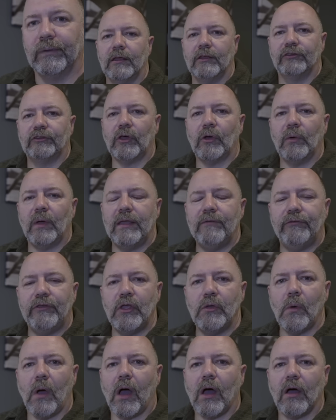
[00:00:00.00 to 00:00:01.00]
So if
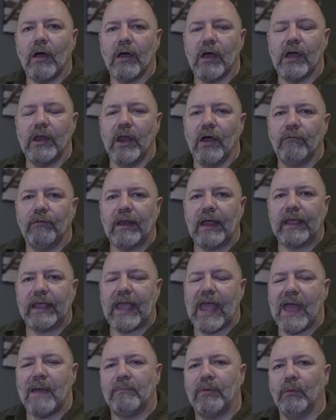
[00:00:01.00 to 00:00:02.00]
you are an overland
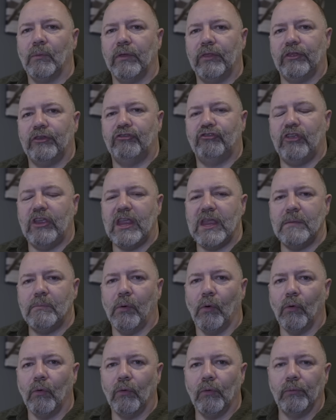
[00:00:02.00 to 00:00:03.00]
camper with a Jeep
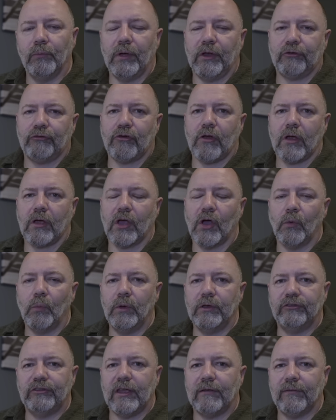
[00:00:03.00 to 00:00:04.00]
or a truck or
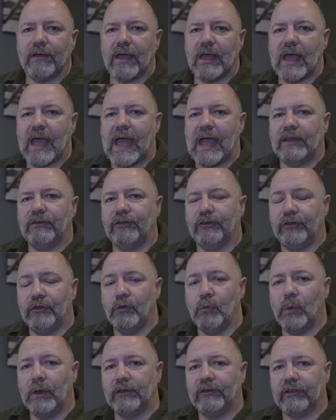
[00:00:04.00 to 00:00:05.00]
whichever, and you do
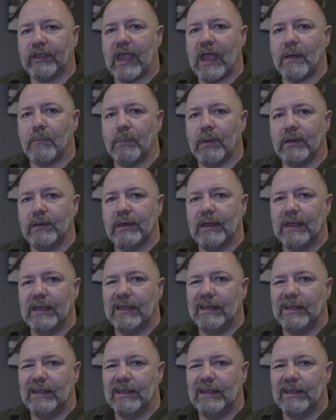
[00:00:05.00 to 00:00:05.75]
winter camping,